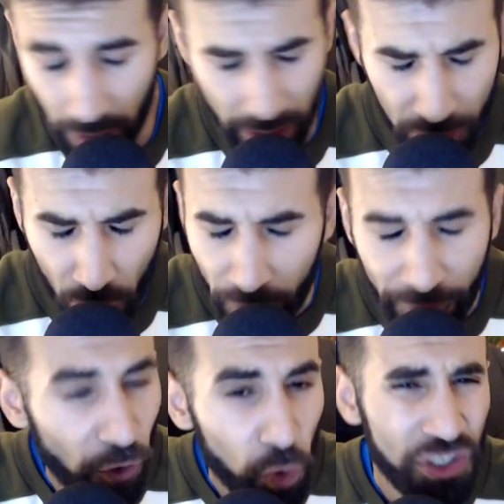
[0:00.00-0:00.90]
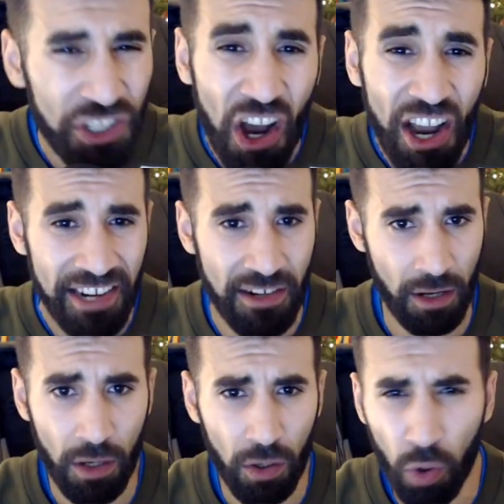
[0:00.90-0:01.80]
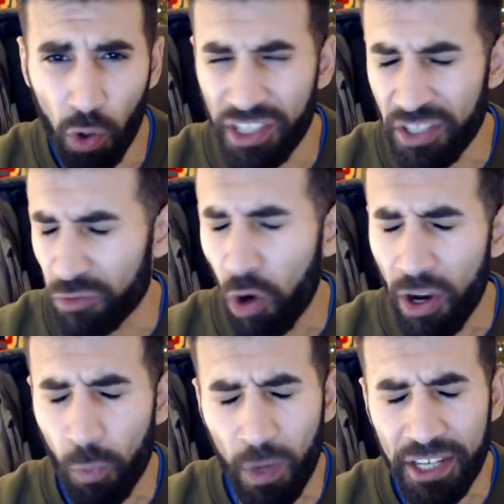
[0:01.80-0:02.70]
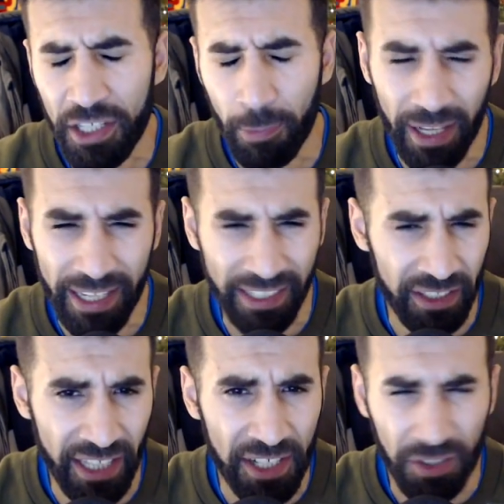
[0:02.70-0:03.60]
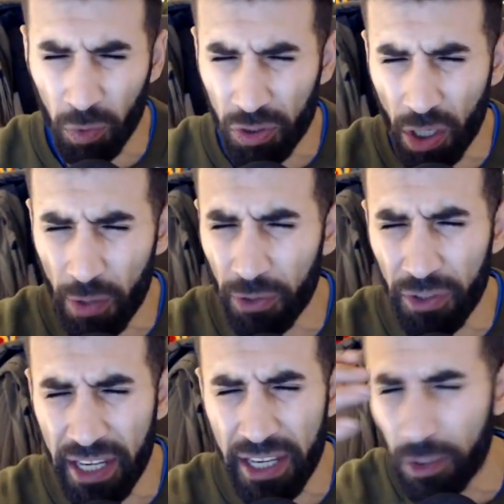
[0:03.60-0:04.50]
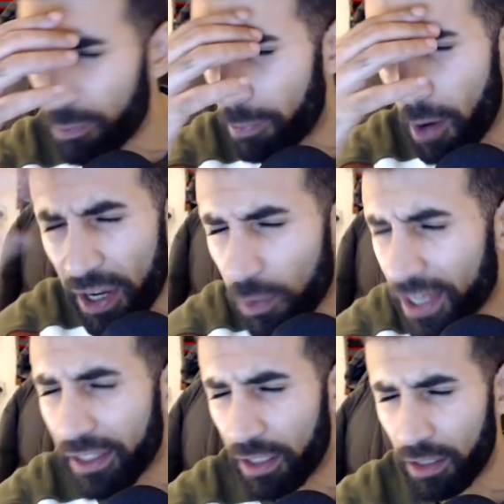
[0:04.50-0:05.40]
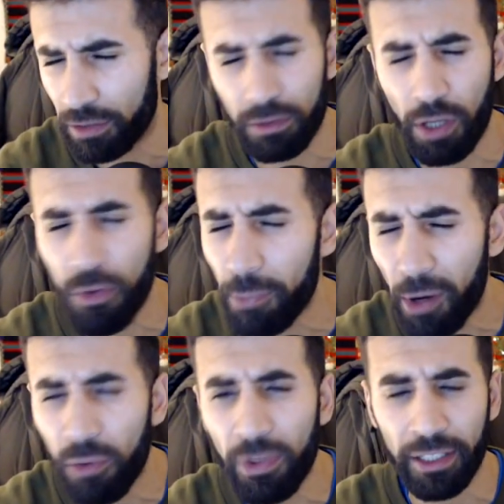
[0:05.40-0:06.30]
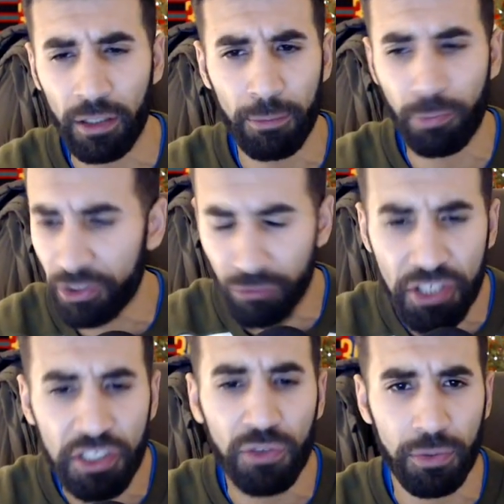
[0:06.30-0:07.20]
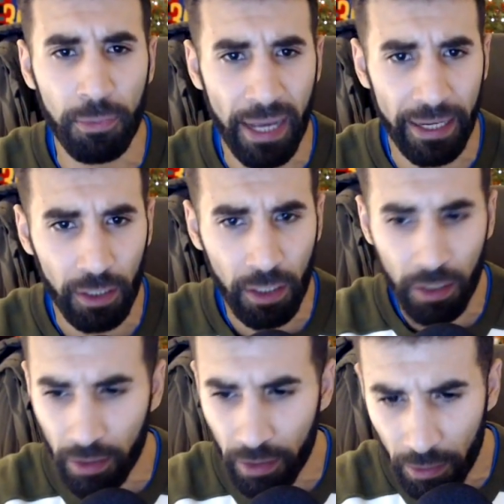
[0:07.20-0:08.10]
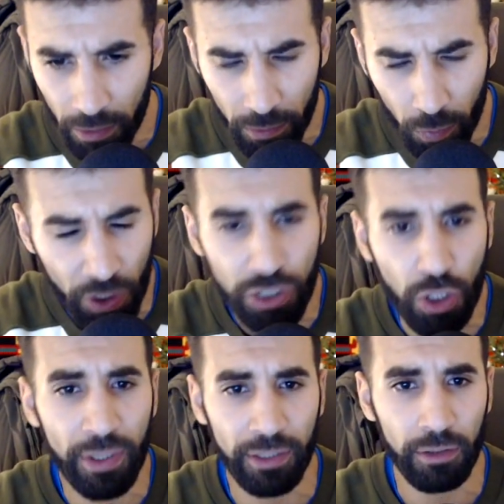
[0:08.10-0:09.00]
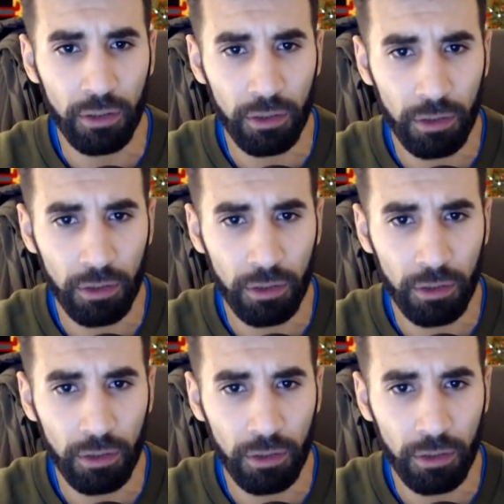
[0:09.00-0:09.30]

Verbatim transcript: He's not a false nine. Or this right wing you're playing at the end. What's going on here? Buy a winger. Go and buy a winger. Bring Reiss Nelson back. What are you doing?